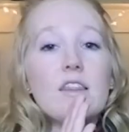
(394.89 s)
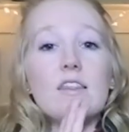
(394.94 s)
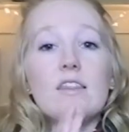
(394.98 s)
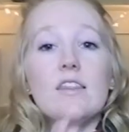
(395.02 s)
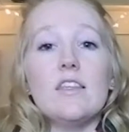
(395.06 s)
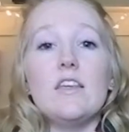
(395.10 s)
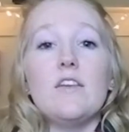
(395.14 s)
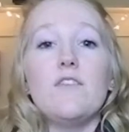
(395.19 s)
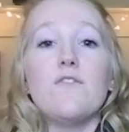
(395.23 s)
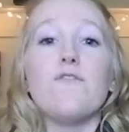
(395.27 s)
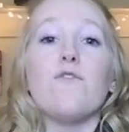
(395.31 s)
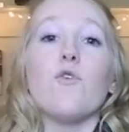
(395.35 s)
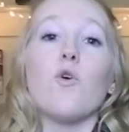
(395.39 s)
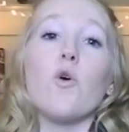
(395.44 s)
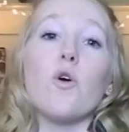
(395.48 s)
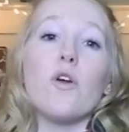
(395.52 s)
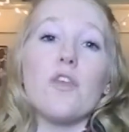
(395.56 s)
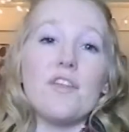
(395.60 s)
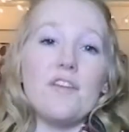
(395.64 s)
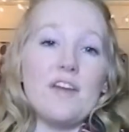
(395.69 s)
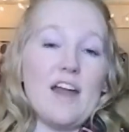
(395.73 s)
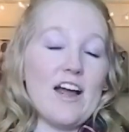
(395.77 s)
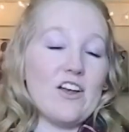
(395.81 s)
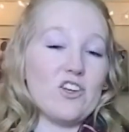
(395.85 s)
The
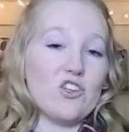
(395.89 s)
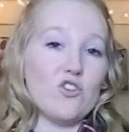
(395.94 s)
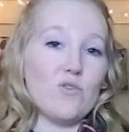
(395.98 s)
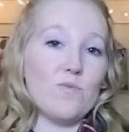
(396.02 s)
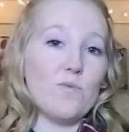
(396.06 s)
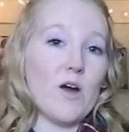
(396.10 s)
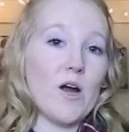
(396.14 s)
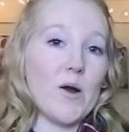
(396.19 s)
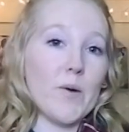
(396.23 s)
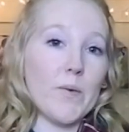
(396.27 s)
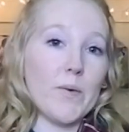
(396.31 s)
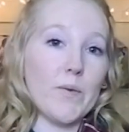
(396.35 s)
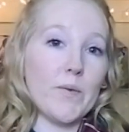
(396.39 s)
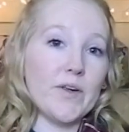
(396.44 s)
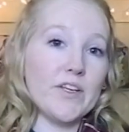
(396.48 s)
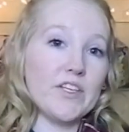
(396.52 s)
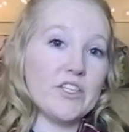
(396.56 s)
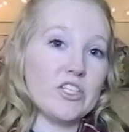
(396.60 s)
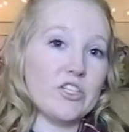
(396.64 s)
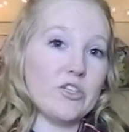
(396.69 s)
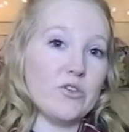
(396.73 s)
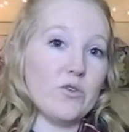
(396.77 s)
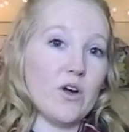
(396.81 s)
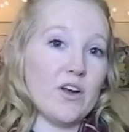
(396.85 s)
fourth national park we went
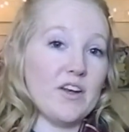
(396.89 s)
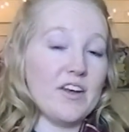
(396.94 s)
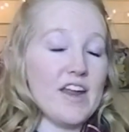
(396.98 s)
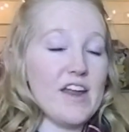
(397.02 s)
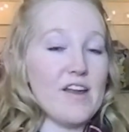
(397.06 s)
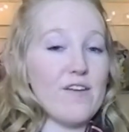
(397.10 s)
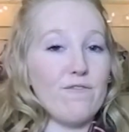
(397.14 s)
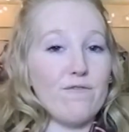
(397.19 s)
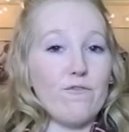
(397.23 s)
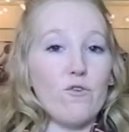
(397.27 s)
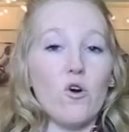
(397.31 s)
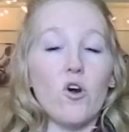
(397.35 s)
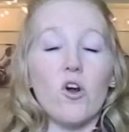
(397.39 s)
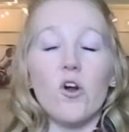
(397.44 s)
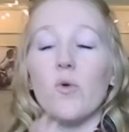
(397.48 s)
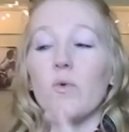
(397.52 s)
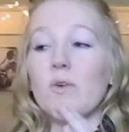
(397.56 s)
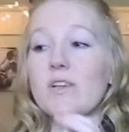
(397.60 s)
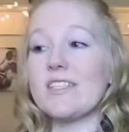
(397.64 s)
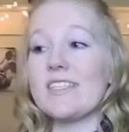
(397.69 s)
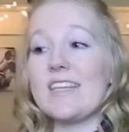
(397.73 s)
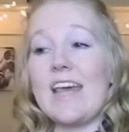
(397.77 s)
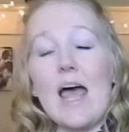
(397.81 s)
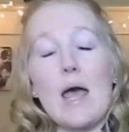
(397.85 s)
to on day 4
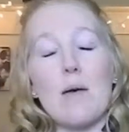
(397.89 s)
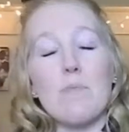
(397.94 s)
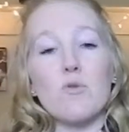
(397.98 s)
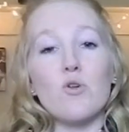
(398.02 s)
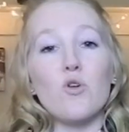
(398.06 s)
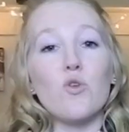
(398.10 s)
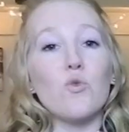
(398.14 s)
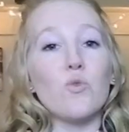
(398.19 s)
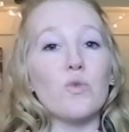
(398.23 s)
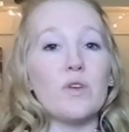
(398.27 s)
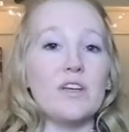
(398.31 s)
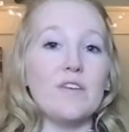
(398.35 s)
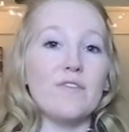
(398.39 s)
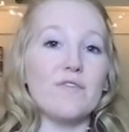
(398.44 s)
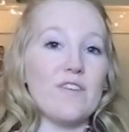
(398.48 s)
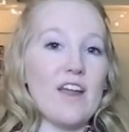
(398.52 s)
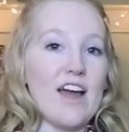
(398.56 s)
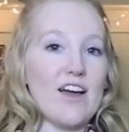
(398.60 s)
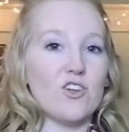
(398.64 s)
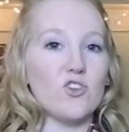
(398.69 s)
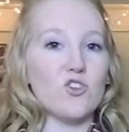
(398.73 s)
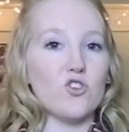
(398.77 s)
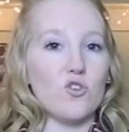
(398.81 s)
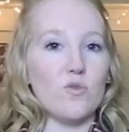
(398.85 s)
was Capitol Reef
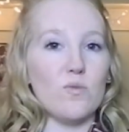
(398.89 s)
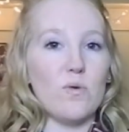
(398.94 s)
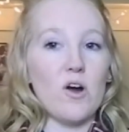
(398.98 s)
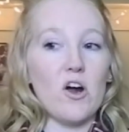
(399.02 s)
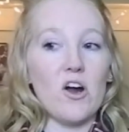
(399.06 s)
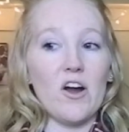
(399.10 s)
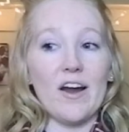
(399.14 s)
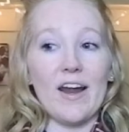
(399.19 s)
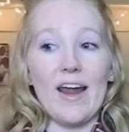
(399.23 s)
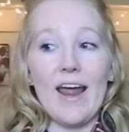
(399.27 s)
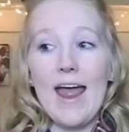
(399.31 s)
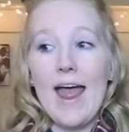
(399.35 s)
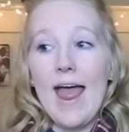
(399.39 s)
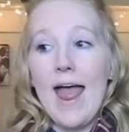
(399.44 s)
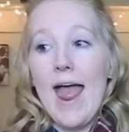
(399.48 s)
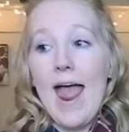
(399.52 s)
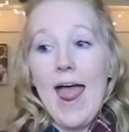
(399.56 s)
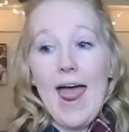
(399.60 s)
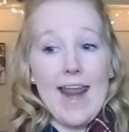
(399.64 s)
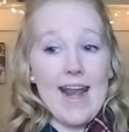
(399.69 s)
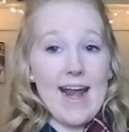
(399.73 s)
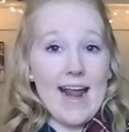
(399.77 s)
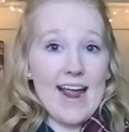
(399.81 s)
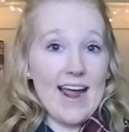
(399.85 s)
National Park,
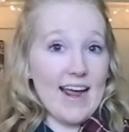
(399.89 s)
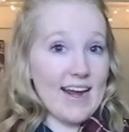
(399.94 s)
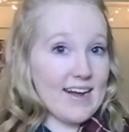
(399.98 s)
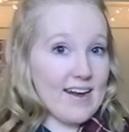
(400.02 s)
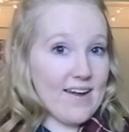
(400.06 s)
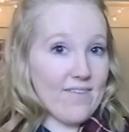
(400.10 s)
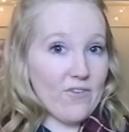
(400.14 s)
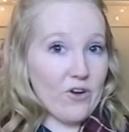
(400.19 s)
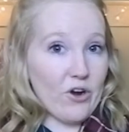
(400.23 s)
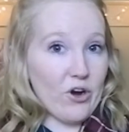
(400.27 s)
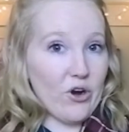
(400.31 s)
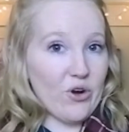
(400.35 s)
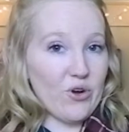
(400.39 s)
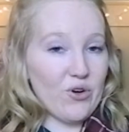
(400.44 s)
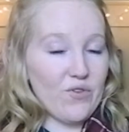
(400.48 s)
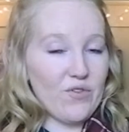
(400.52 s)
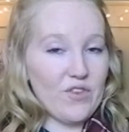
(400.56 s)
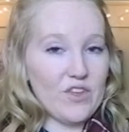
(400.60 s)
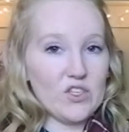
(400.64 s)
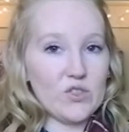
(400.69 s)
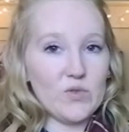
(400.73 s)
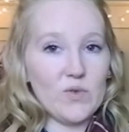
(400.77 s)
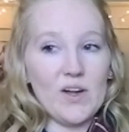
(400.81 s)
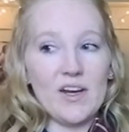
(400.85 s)
and I had never heard of
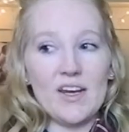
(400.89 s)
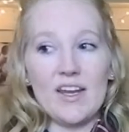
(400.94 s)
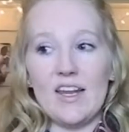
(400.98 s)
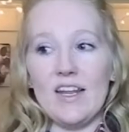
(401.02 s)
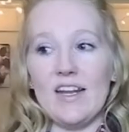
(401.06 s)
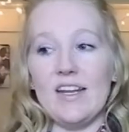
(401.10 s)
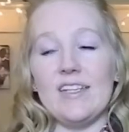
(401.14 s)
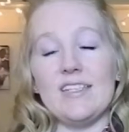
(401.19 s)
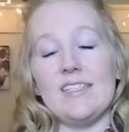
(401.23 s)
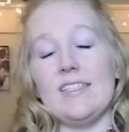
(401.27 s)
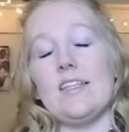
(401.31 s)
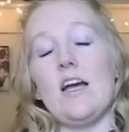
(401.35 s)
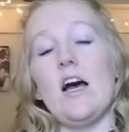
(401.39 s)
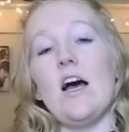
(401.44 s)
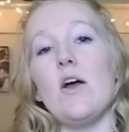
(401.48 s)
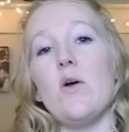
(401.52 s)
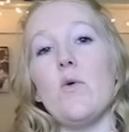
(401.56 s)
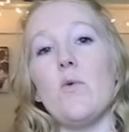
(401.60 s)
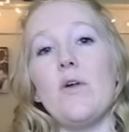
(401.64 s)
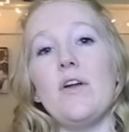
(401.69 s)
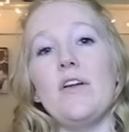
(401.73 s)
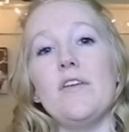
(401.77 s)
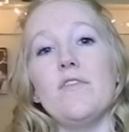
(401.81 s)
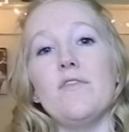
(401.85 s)
this one. It is
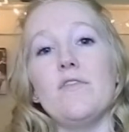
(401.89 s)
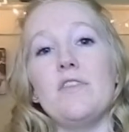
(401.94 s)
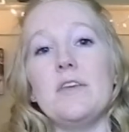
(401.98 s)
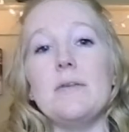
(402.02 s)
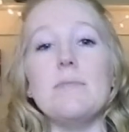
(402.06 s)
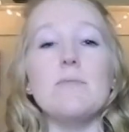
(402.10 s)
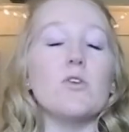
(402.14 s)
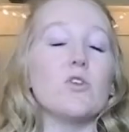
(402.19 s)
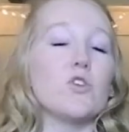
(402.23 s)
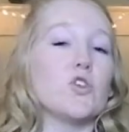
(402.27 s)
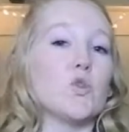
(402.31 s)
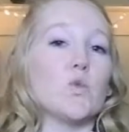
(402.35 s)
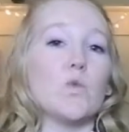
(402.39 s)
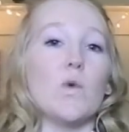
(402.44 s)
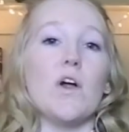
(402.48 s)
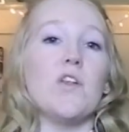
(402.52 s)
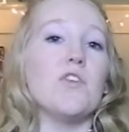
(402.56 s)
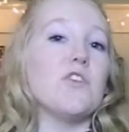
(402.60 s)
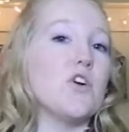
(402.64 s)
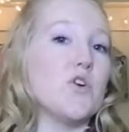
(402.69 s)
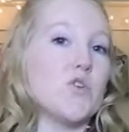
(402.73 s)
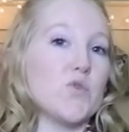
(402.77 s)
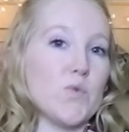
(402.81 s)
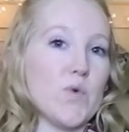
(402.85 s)
not one of the most
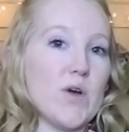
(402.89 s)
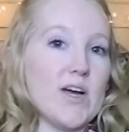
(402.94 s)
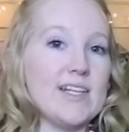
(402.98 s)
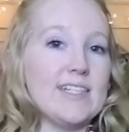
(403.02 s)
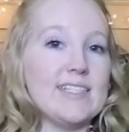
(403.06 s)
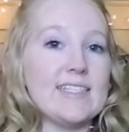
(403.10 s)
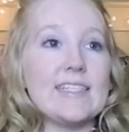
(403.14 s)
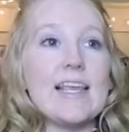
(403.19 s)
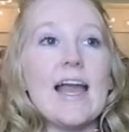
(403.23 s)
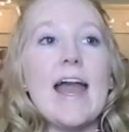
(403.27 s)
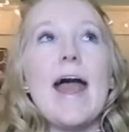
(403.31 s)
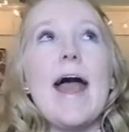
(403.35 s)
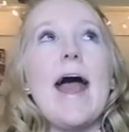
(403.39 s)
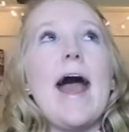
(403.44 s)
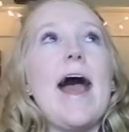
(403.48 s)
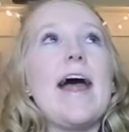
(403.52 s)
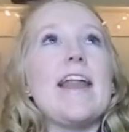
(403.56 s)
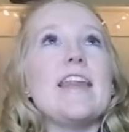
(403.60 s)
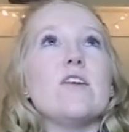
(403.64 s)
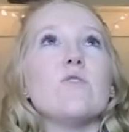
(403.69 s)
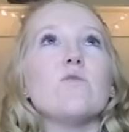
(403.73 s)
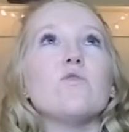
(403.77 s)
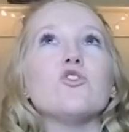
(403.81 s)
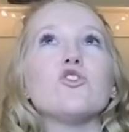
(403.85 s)
well-known ones,
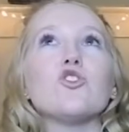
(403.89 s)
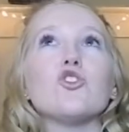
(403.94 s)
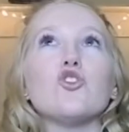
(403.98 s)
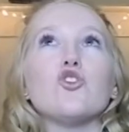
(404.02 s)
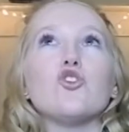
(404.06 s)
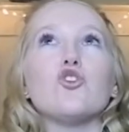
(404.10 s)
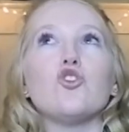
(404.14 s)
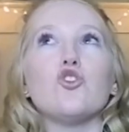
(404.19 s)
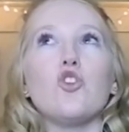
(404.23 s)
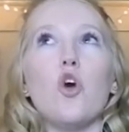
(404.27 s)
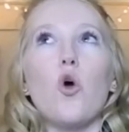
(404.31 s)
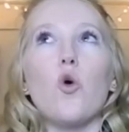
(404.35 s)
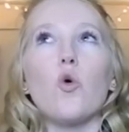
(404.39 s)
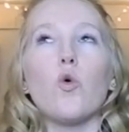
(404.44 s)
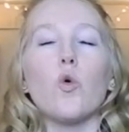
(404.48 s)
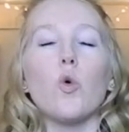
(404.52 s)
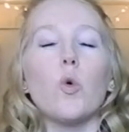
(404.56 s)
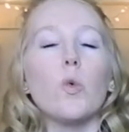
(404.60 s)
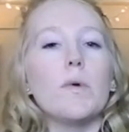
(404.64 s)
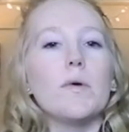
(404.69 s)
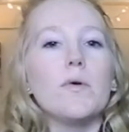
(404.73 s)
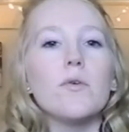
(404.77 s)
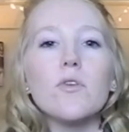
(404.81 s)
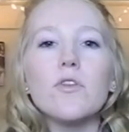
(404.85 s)
and it was so
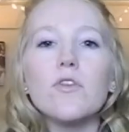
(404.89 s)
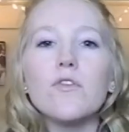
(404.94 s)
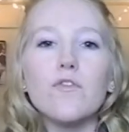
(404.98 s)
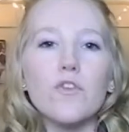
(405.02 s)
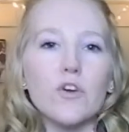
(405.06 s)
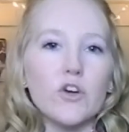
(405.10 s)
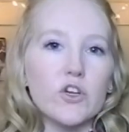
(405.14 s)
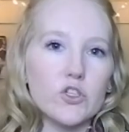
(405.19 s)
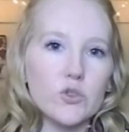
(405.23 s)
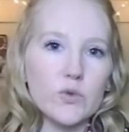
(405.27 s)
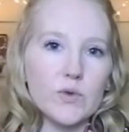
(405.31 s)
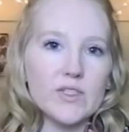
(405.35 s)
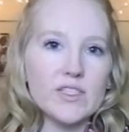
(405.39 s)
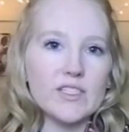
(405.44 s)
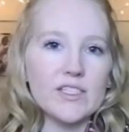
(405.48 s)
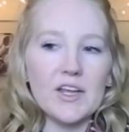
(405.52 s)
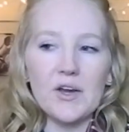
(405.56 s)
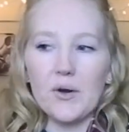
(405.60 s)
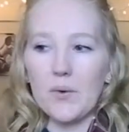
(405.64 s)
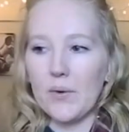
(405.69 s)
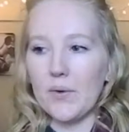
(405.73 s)
cool. We were the first ones there.